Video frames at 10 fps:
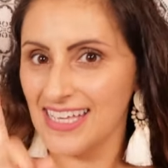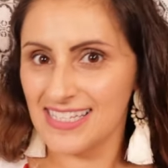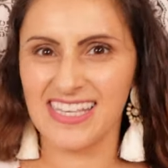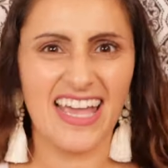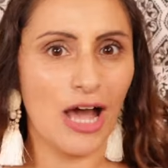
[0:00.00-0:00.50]

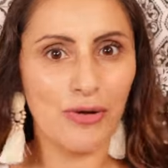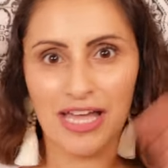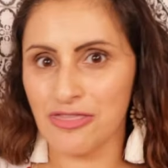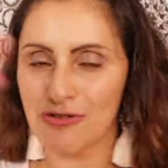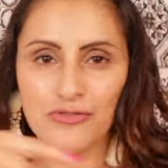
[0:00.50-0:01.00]
See how
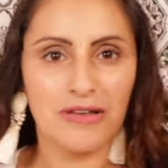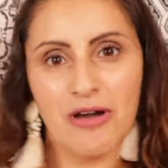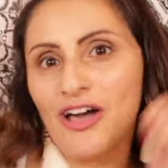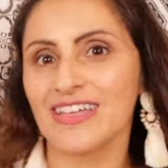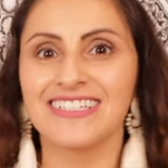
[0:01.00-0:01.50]
I threw them
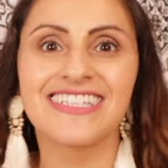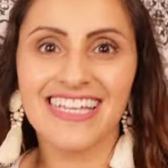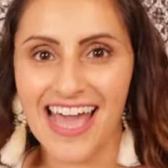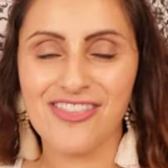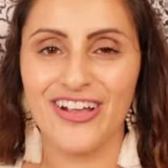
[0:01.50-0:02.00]
all in
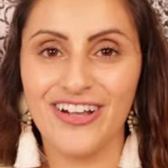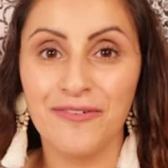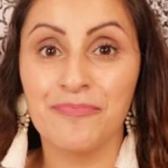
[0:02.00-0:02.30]
together?